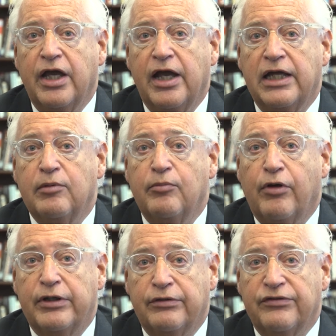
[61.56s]
at a
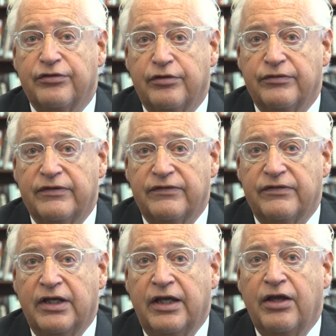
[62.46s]
memorial service
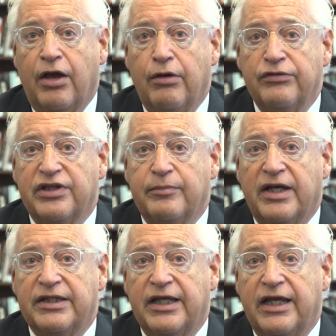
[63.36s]
hosted
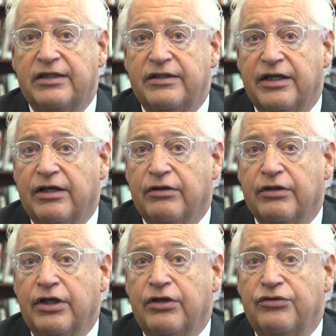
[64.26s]
by the
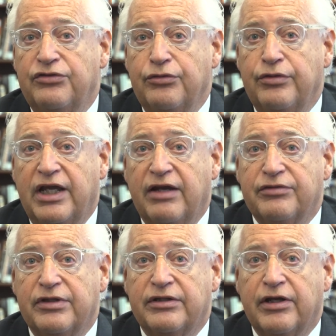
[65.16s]
ADL soon
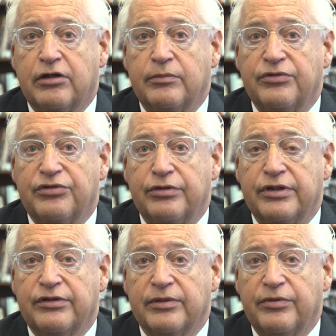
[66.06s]
after the terrible
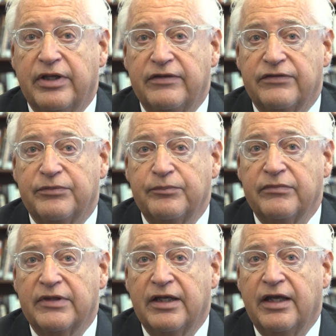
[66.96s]
shooting took place.
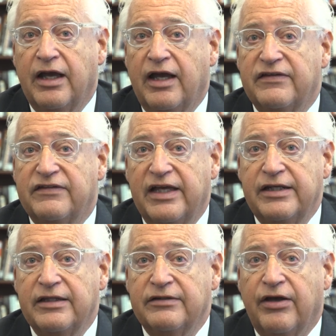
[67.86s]
I said
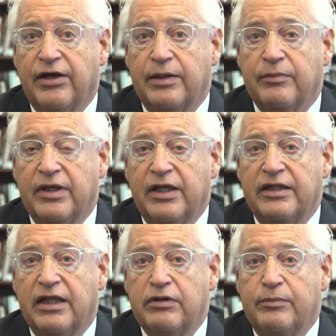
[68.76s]
at the time
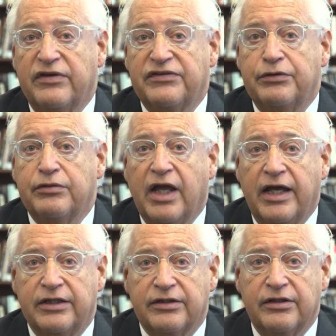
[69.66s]
that we must
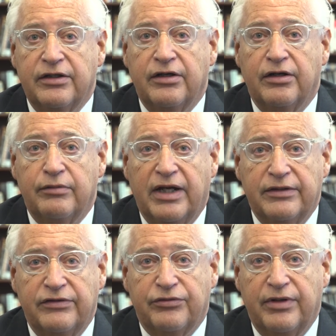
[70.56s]
unite
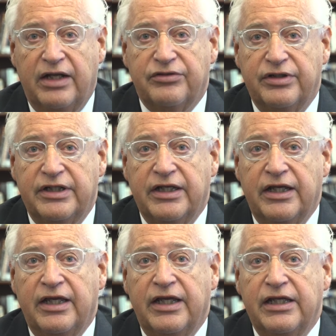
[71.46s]
around this tragedy.
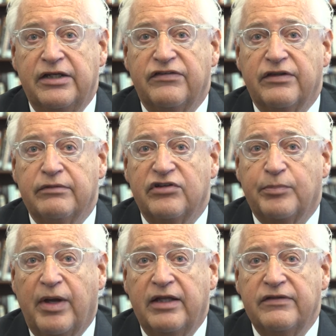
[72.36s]
It is the
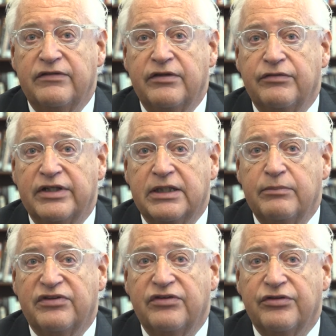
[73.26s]
response the
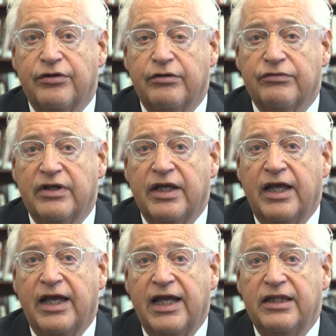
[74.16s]
victims deserve
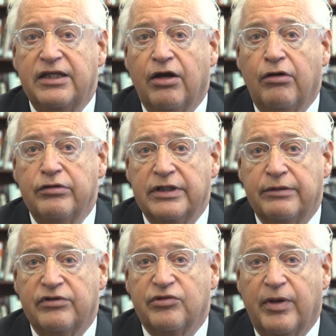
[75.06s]
and the only
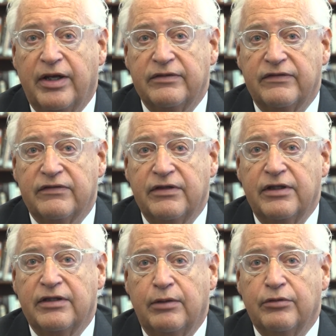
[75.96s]
response
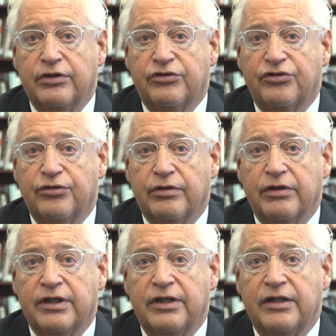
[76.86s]
that will
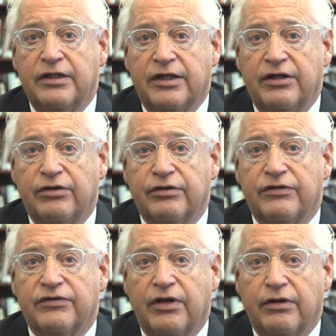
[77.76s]
assure the
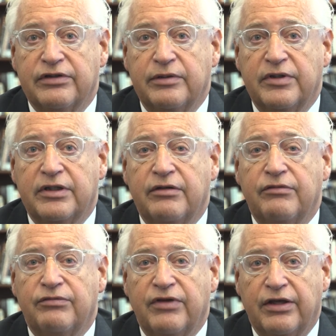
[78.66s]
killer's ultimate
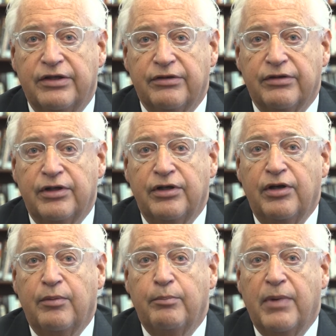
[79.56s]
failure.
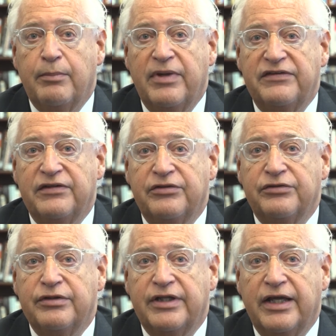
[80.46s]
My message
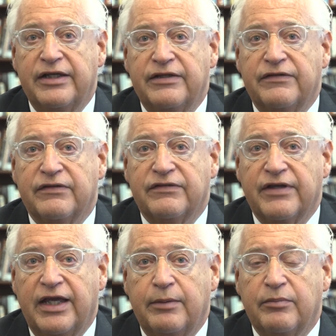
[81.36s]
today is the
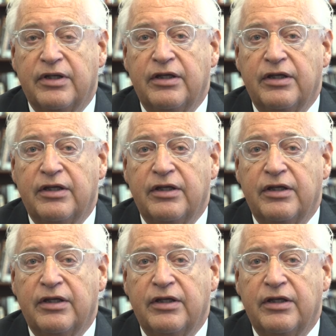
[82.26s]
same.